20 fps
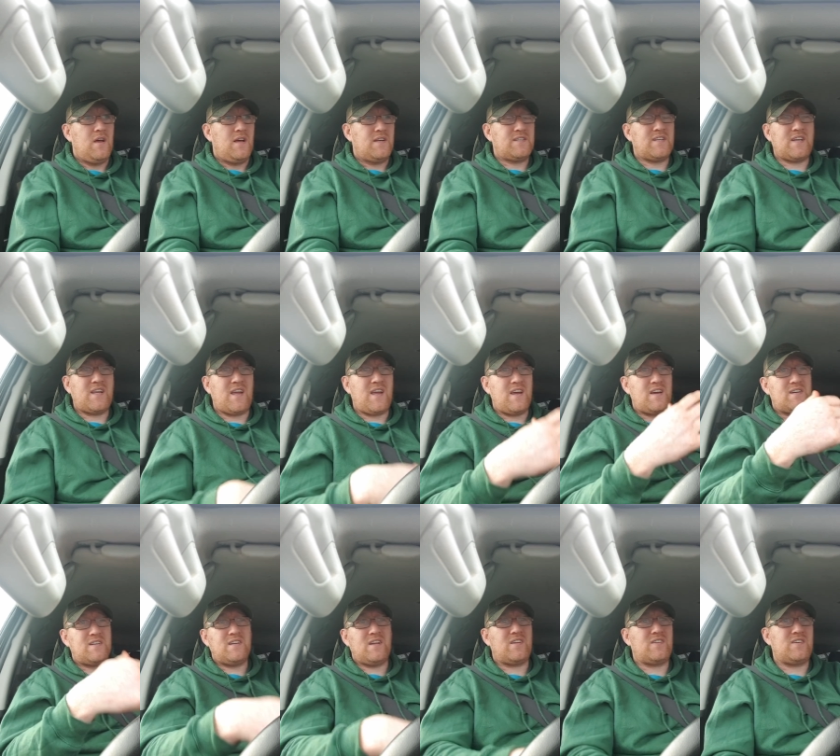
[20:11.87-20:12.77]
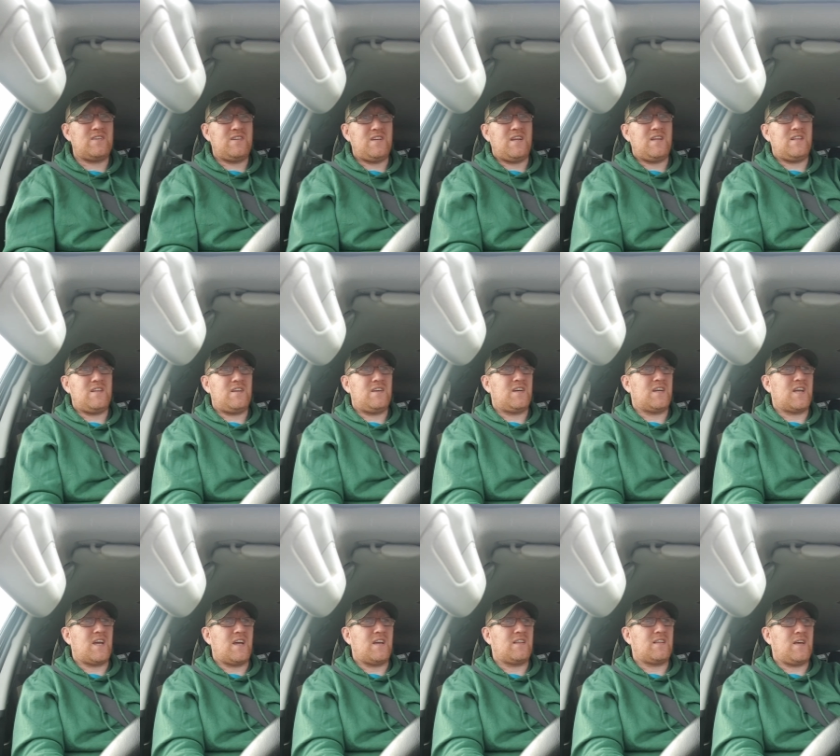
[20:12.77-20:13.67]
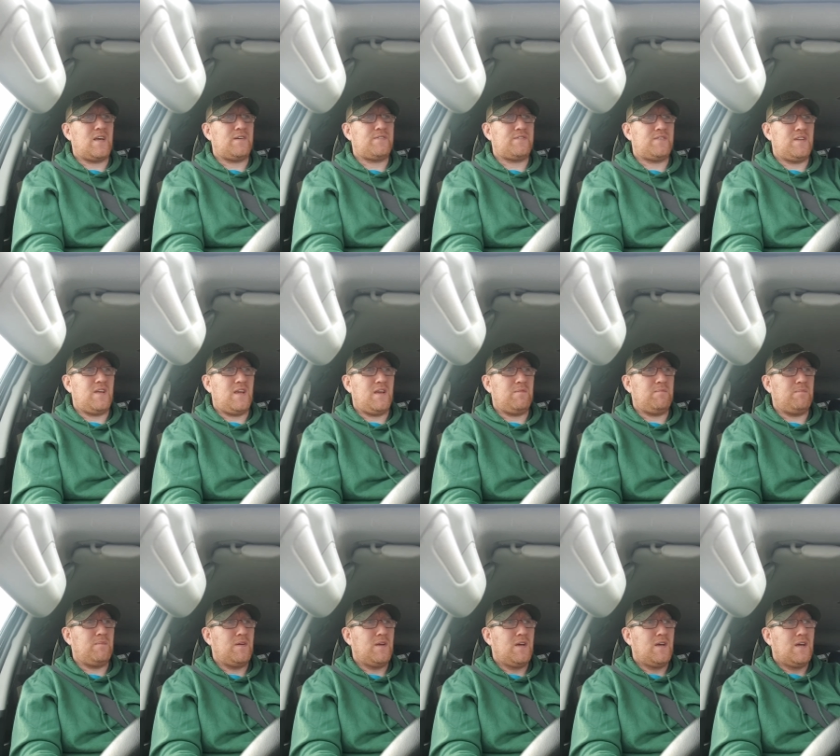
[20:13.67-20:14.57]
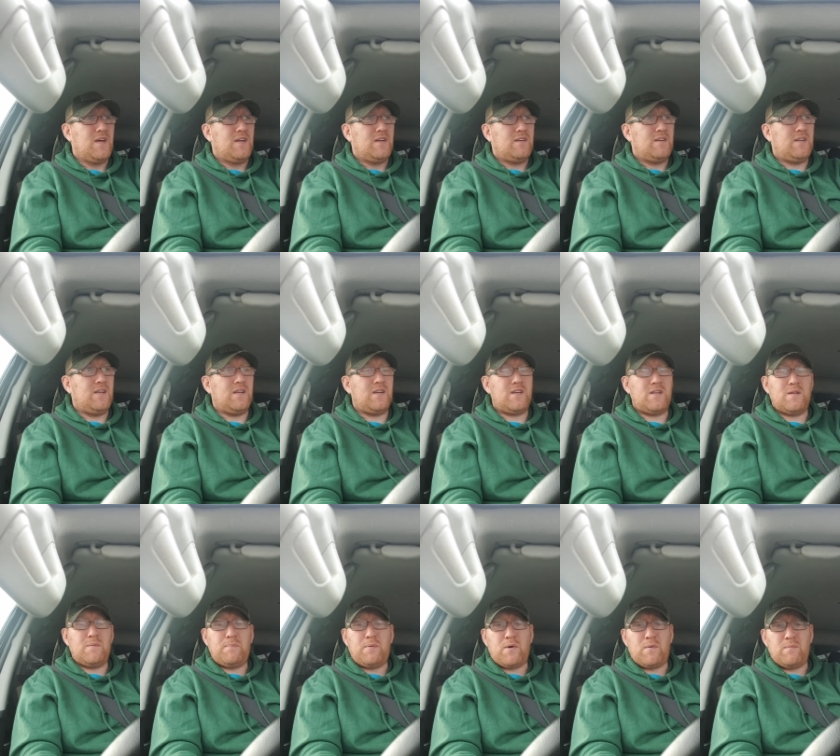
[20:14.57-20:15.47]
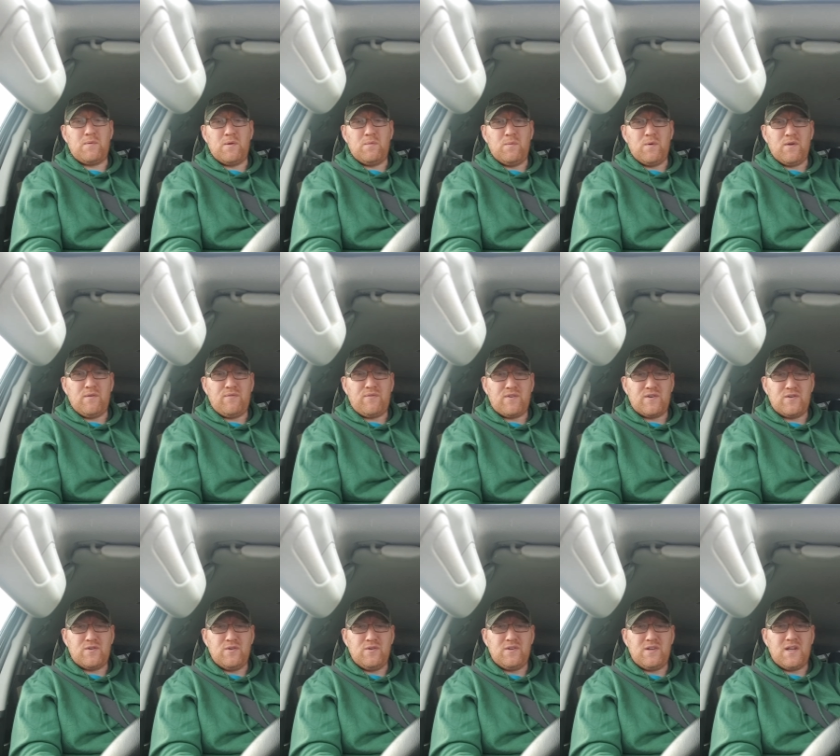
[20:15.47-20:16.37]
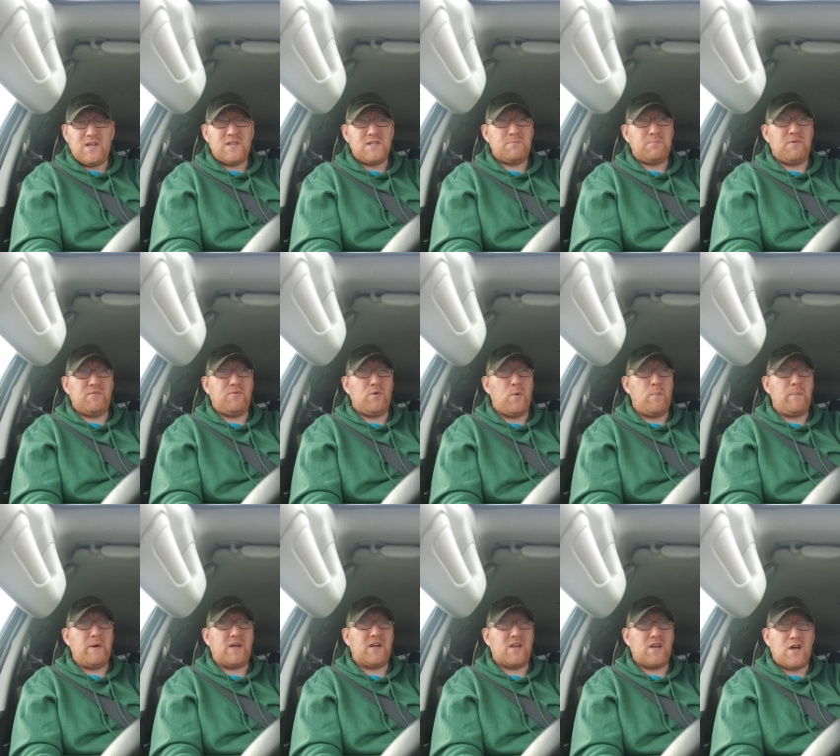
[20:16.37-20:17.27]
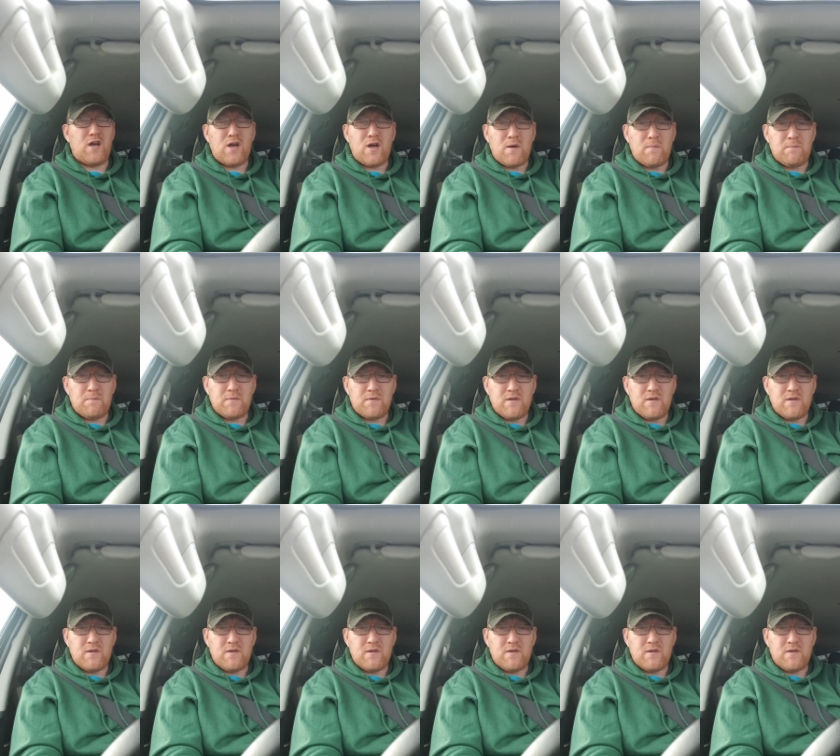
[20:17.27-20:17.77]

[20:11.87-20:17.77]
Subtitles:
It's like I heard the other day there, a guy left deer at the bottom of the wood for 2 days before picking it up.